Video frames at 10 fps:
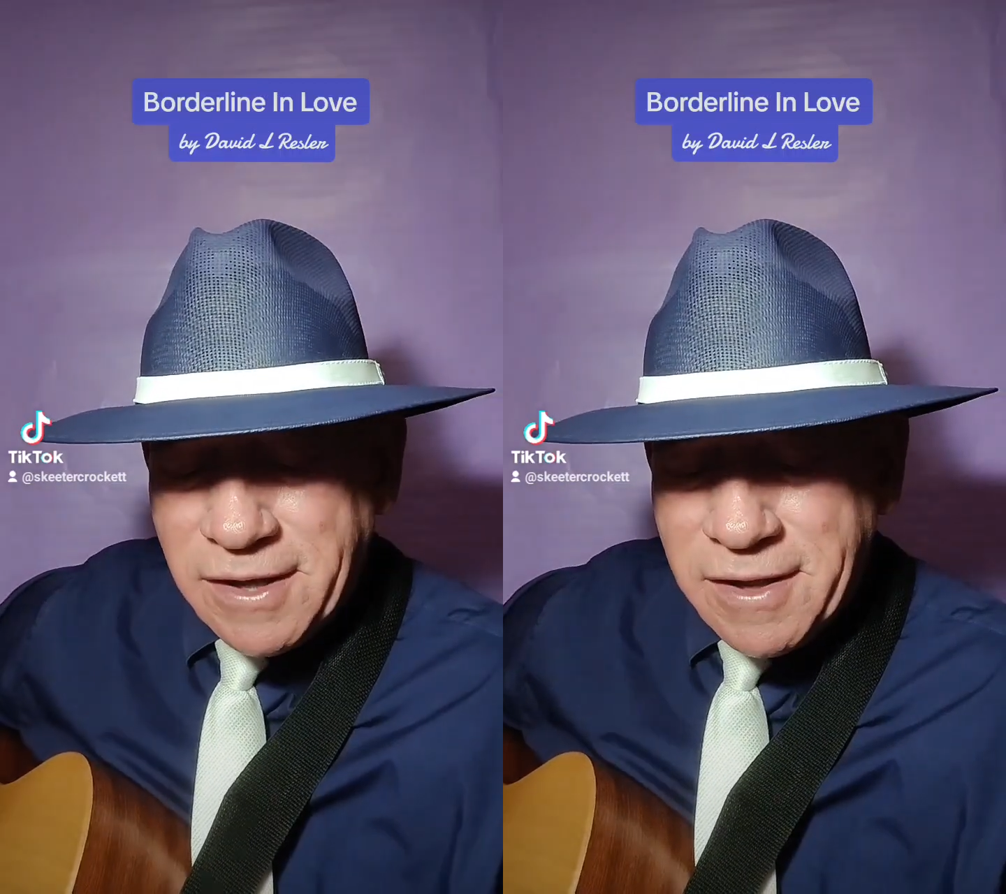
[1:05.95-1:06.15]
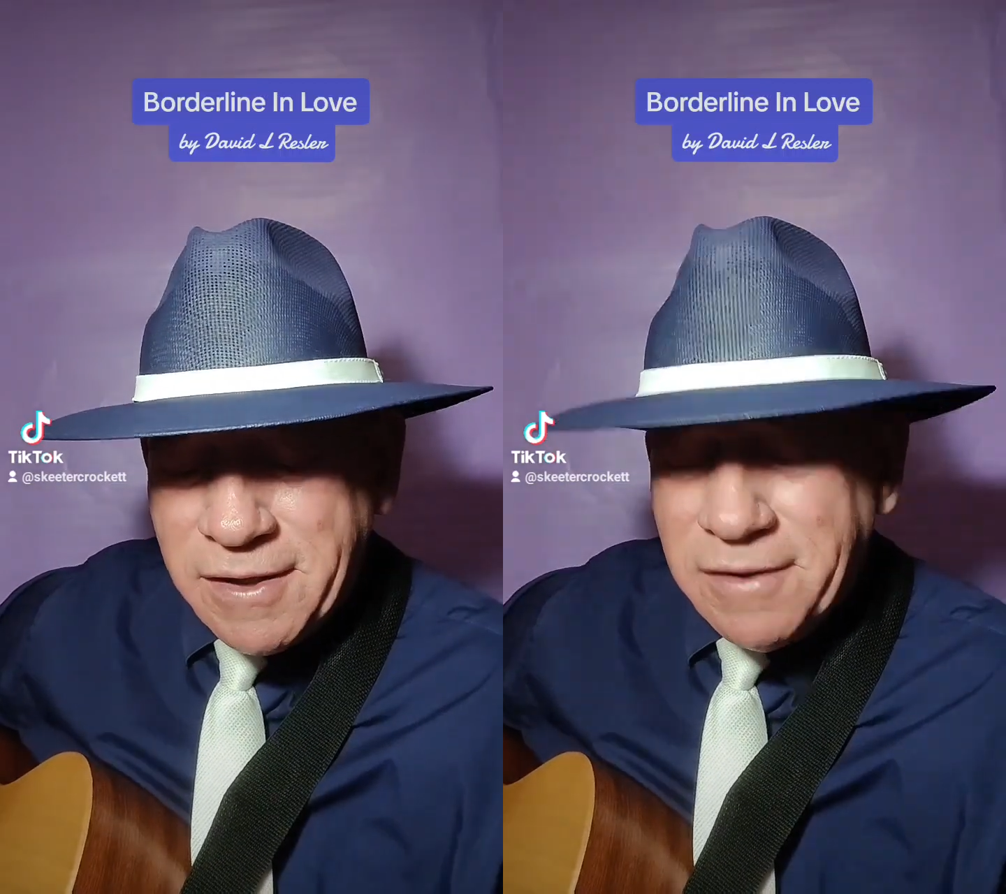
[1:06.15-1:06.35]

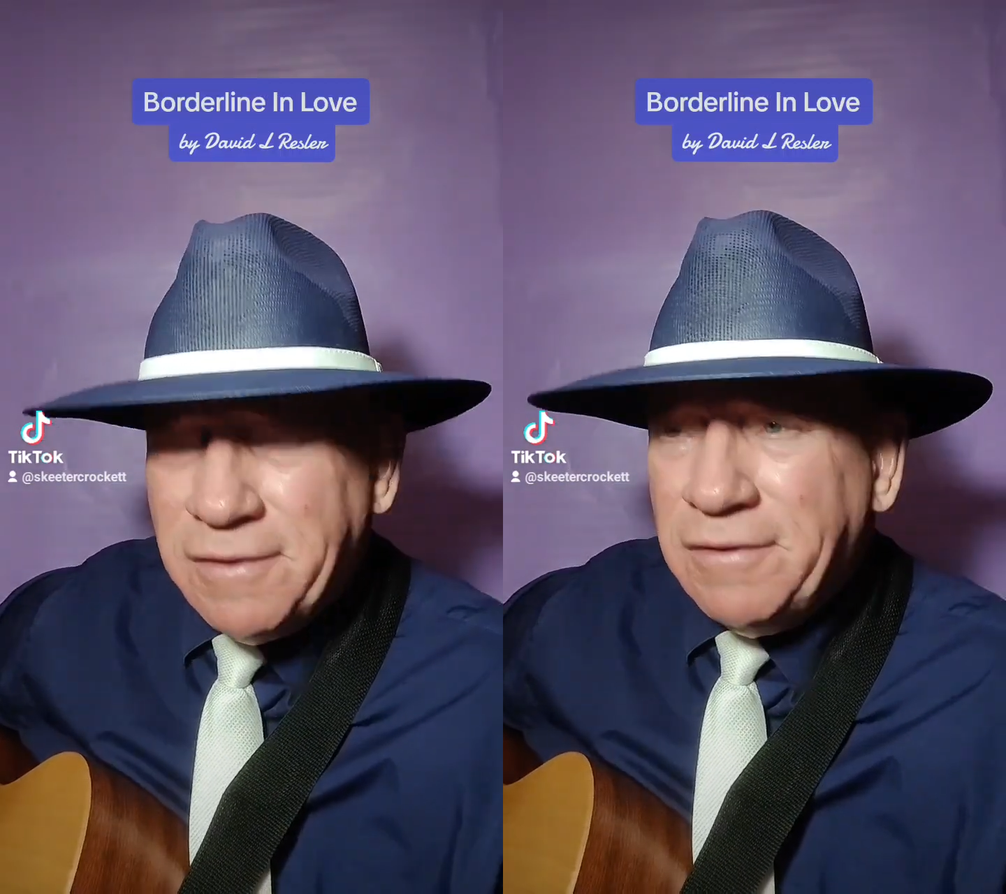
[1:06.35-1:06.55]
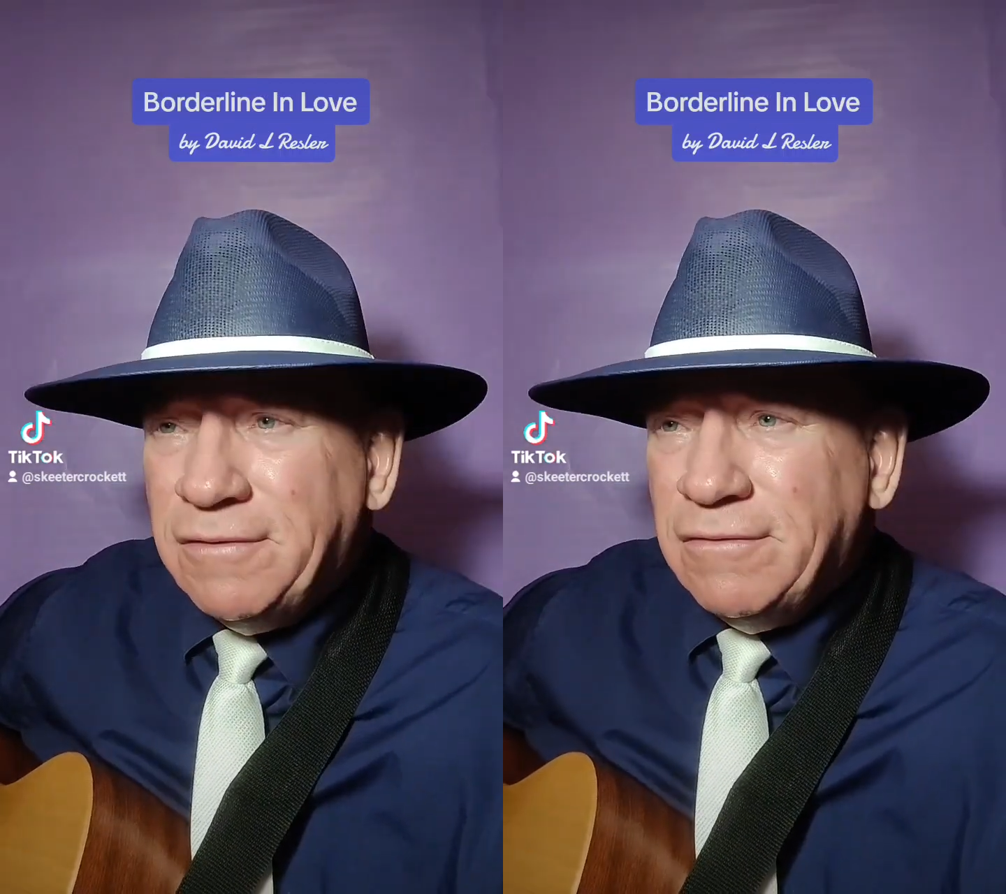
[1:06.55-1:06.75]

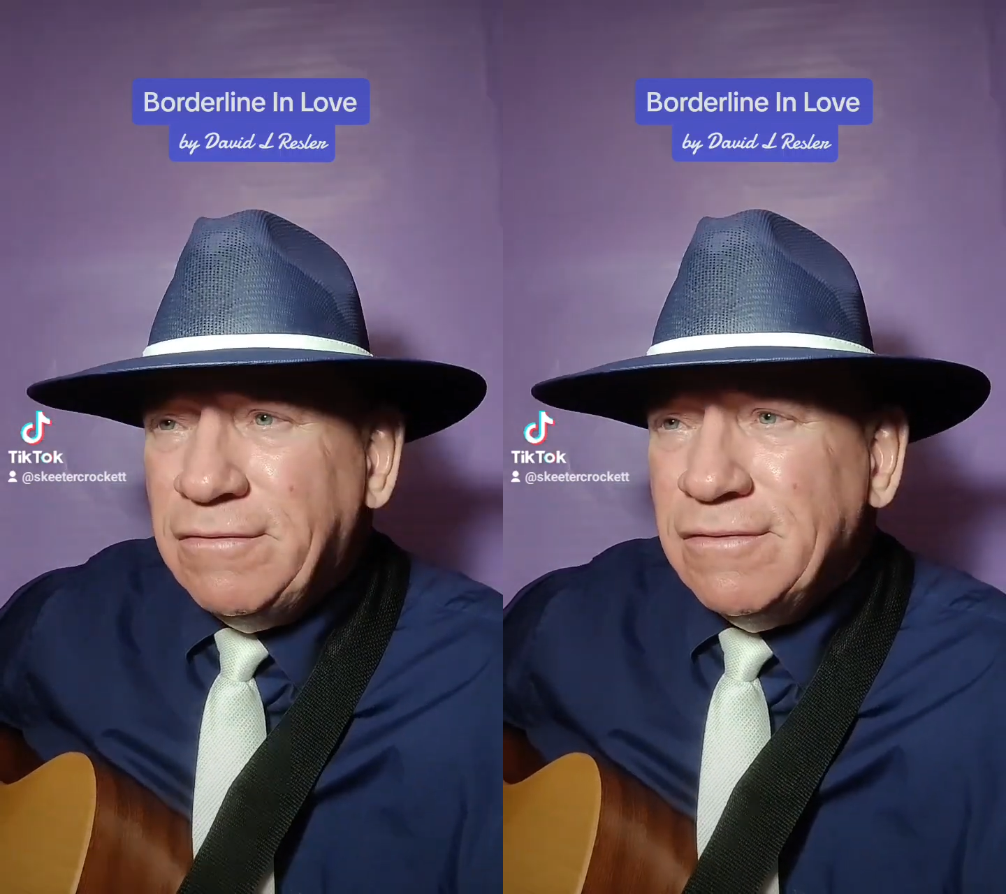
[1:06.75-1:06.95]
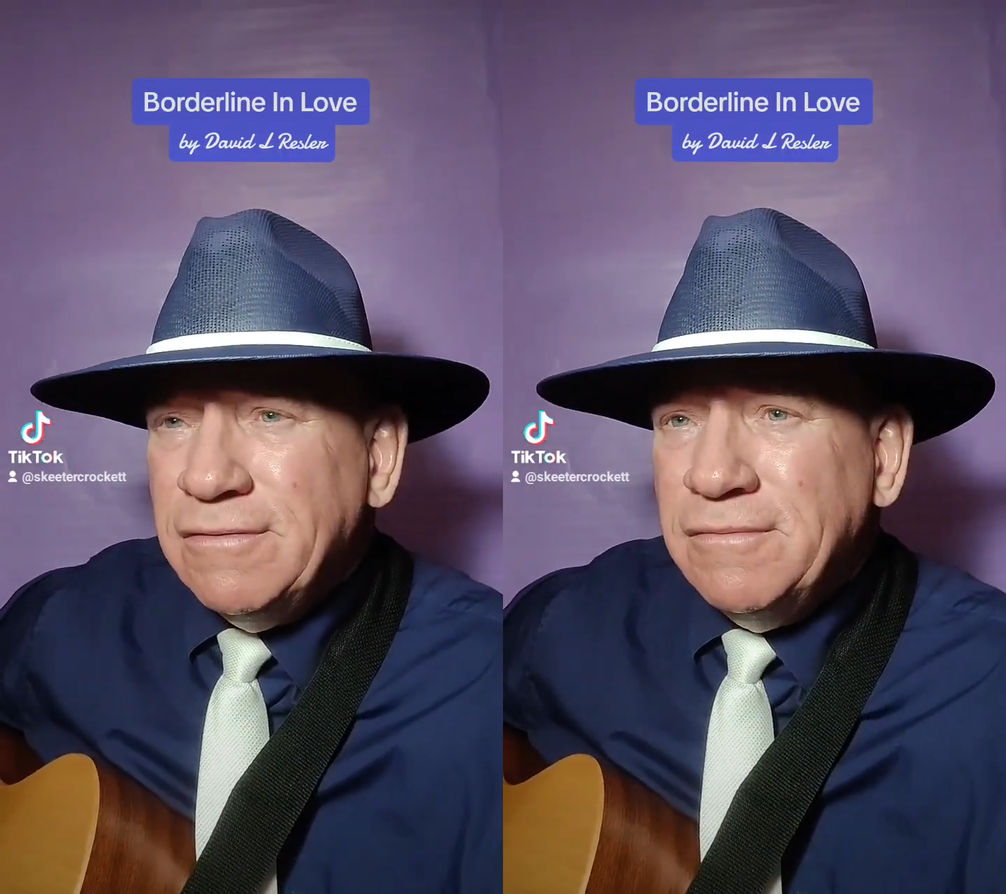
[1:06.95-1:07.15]
of.